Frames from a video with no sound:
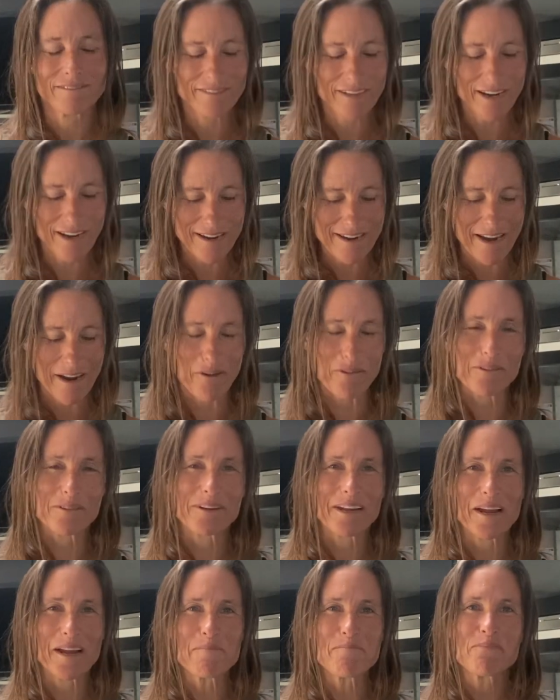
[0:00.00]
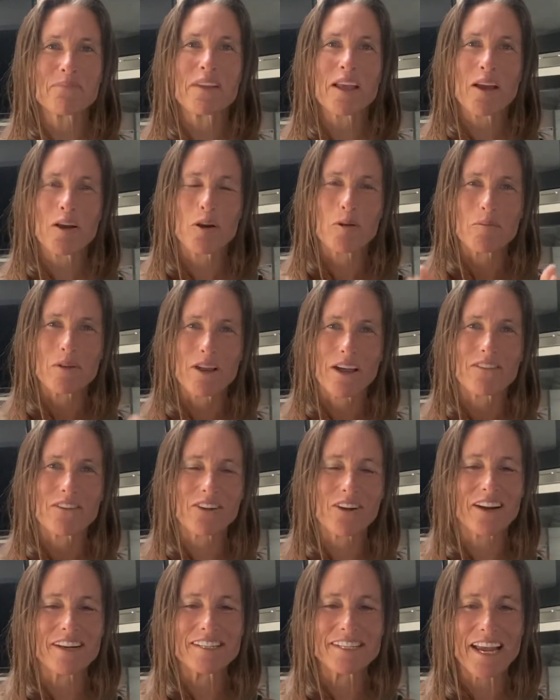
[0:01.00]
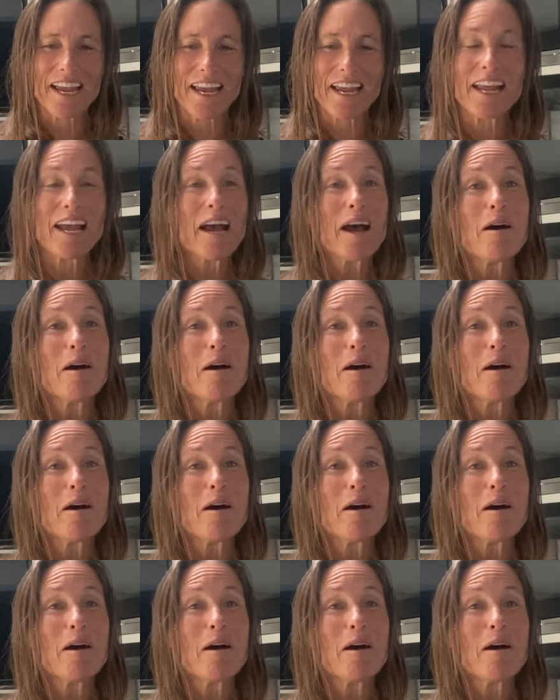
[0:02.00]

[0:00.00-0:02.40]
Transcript: not now. Okay, hope you have a great day.